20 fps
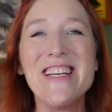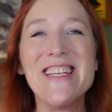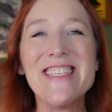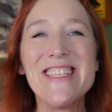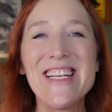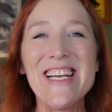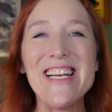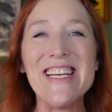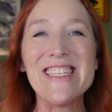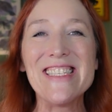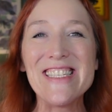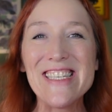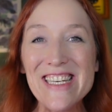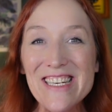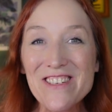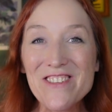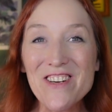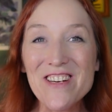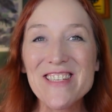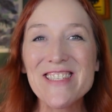see
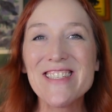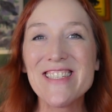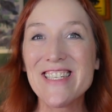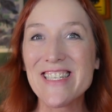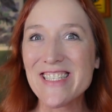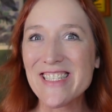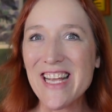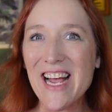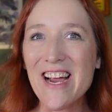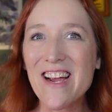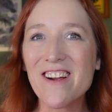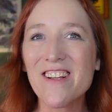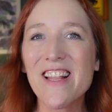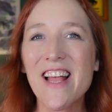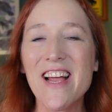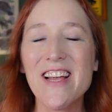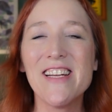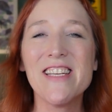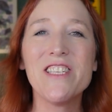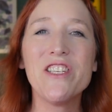Scythe's desire
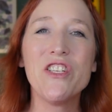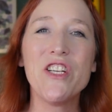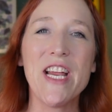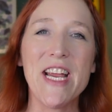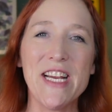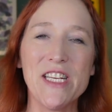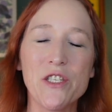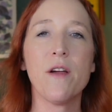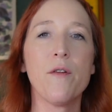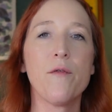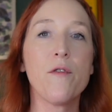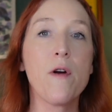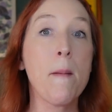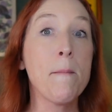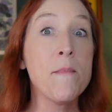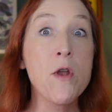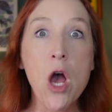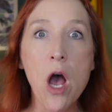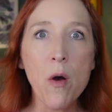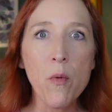line has changed
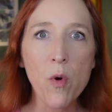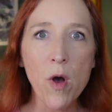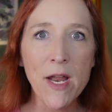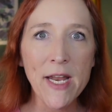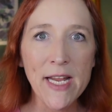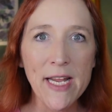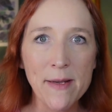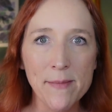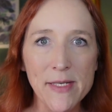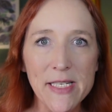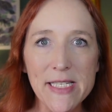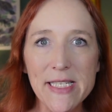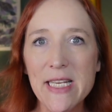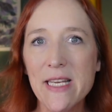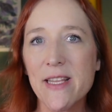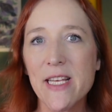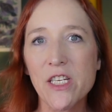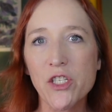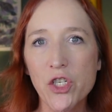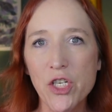from not wanting him to see
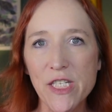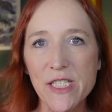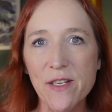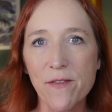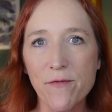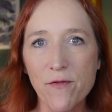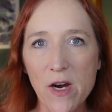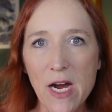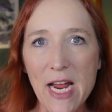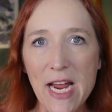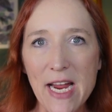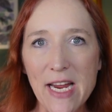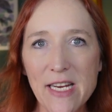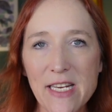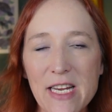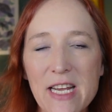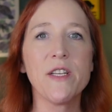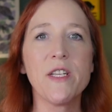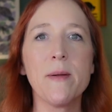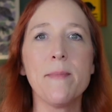that she's afraid
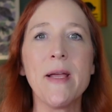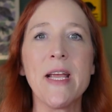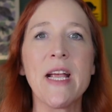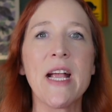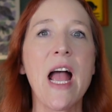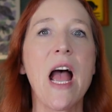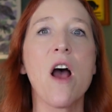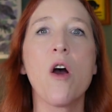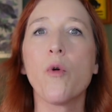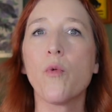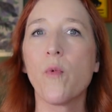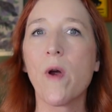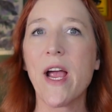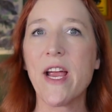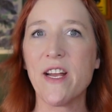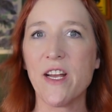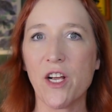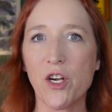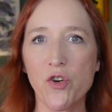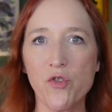to being
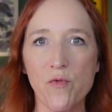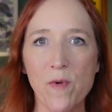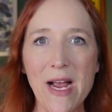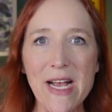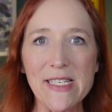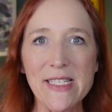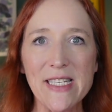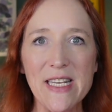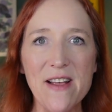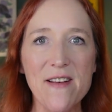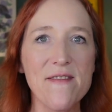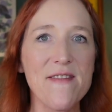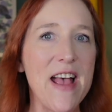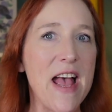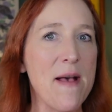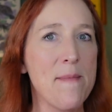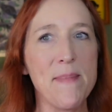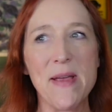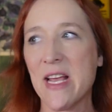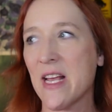outright aggressive
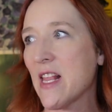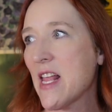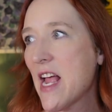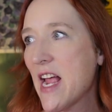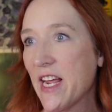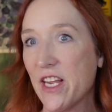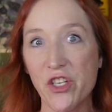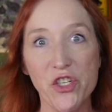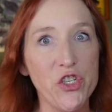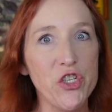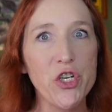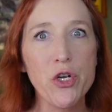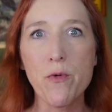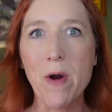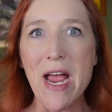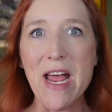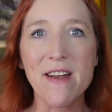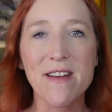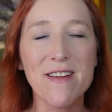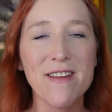and being like, do
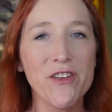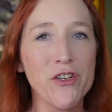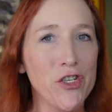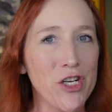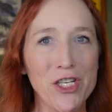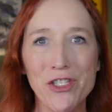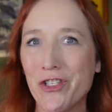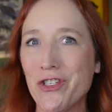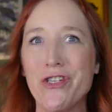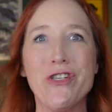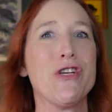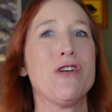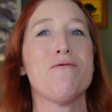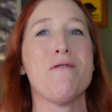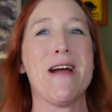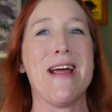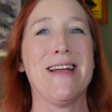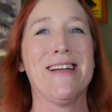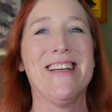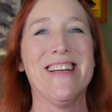it. Just do
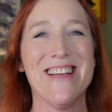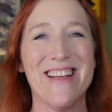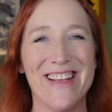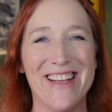it.